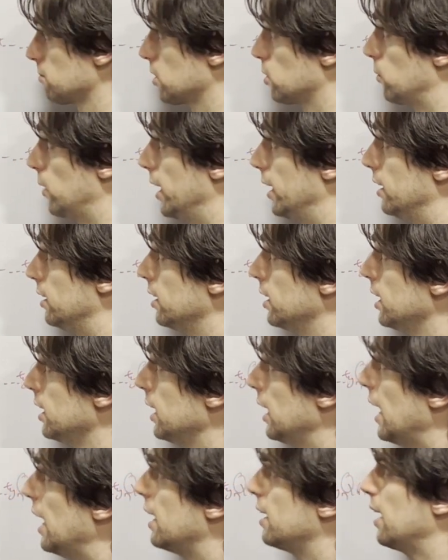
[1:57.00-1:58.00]
Right?
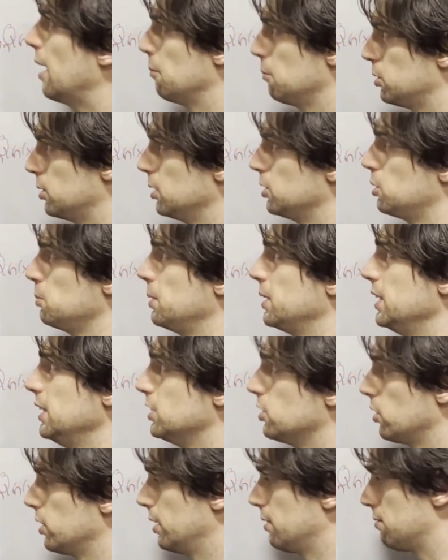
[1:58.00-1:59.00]
And I'm assuming
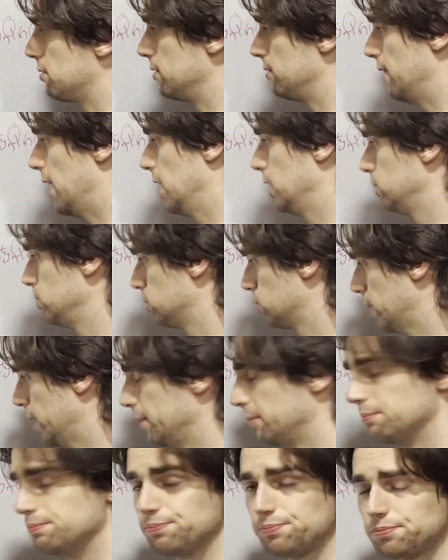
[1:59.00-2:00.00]
these are different values,
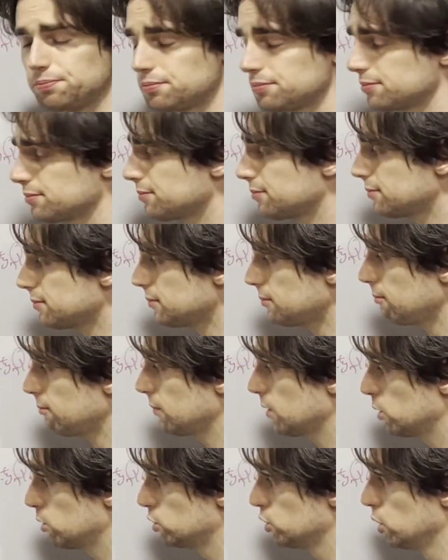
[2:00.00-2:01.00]
right?
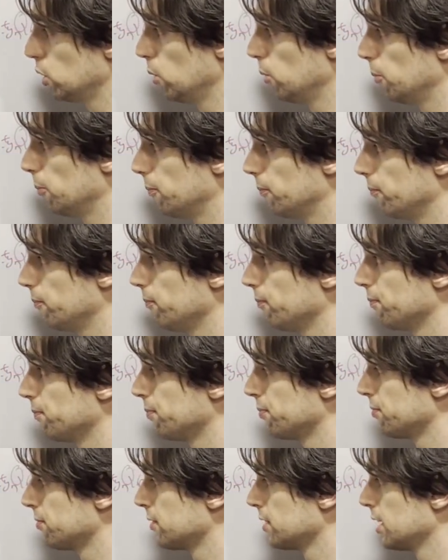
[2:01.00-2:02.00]
So
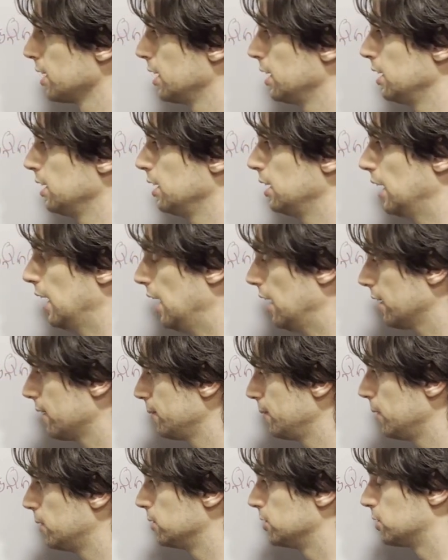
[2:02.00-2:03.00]
how
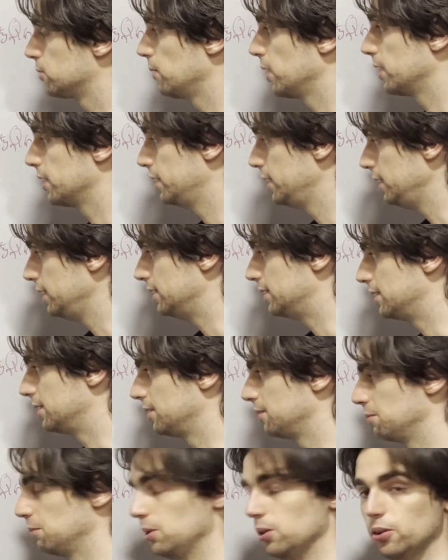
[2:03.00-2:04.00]
we construct these
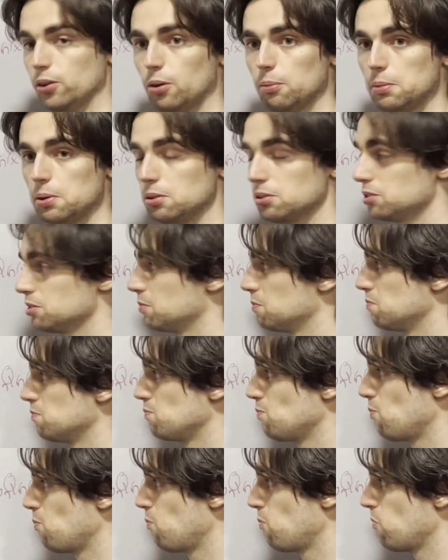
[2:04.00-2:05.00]
polynomials?
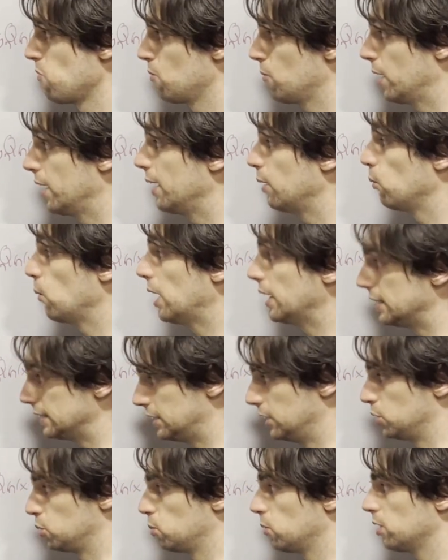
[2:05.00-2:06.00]
Right? And why does
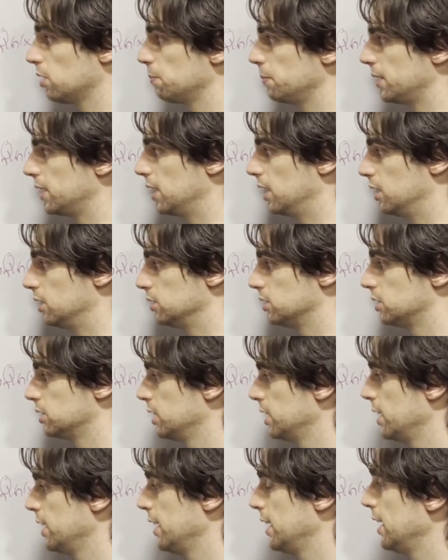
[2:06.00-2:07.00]
this work? Because
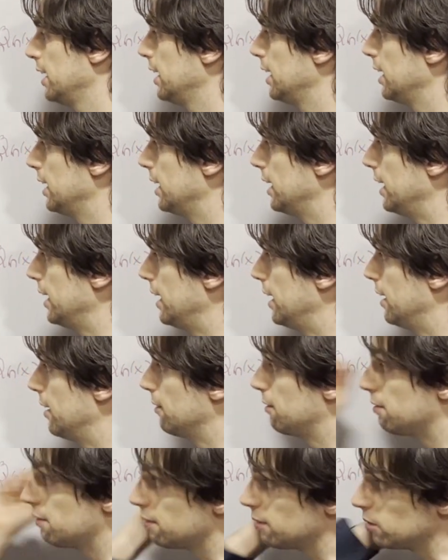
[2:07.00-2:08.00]

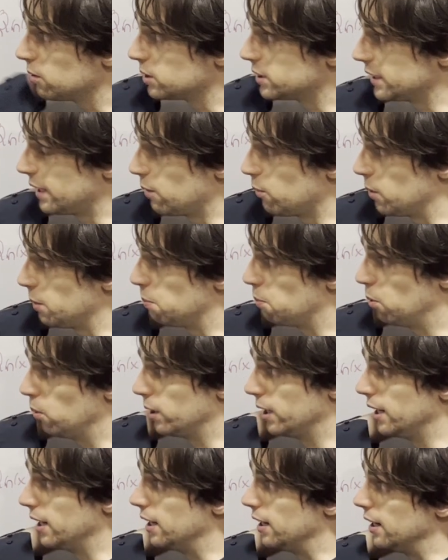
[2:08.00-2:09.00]
if, say, we
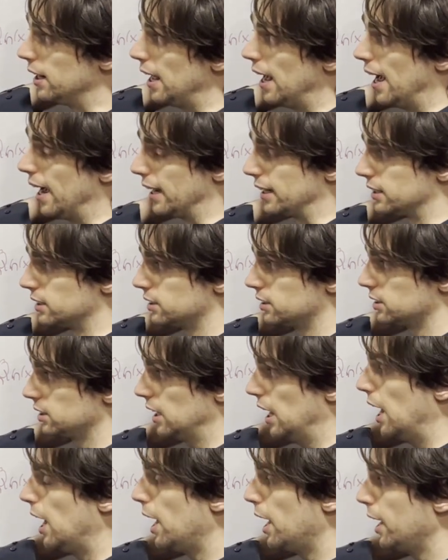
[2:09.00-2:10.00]
put in
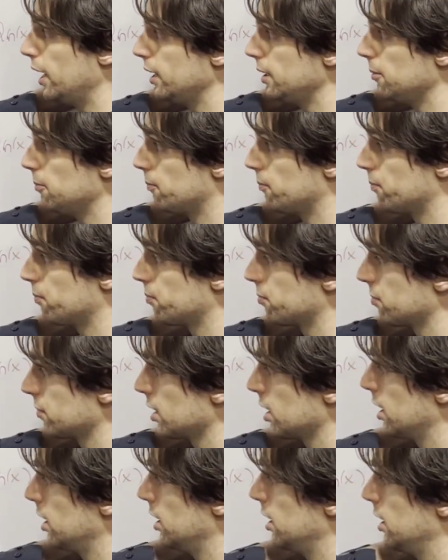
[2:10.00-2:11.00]
xi,
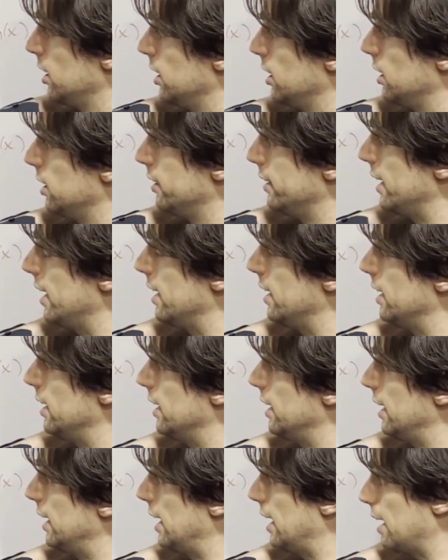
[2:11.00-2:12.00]
then
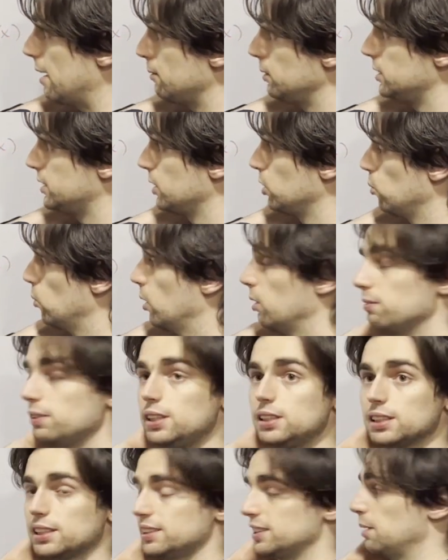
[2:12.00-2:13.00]
every single one of
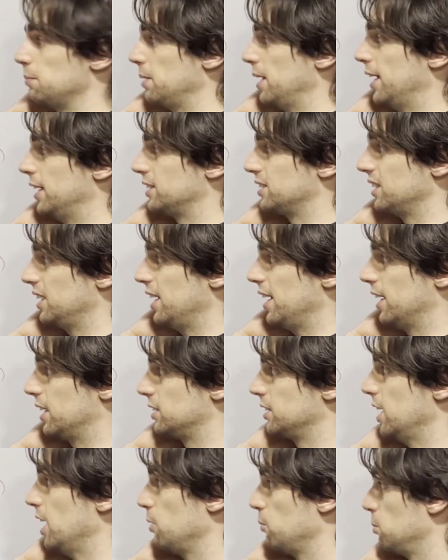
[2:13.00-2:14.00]
these except
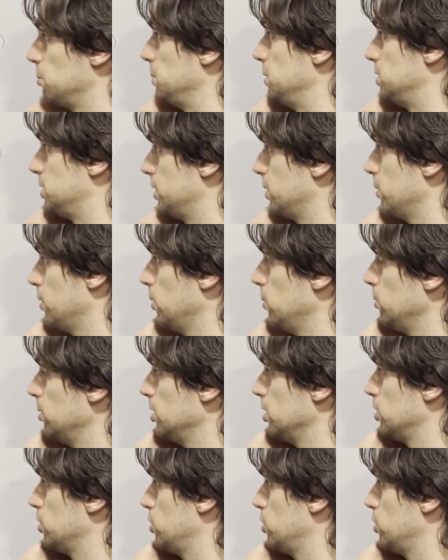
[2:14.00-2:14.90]
xi will be 0.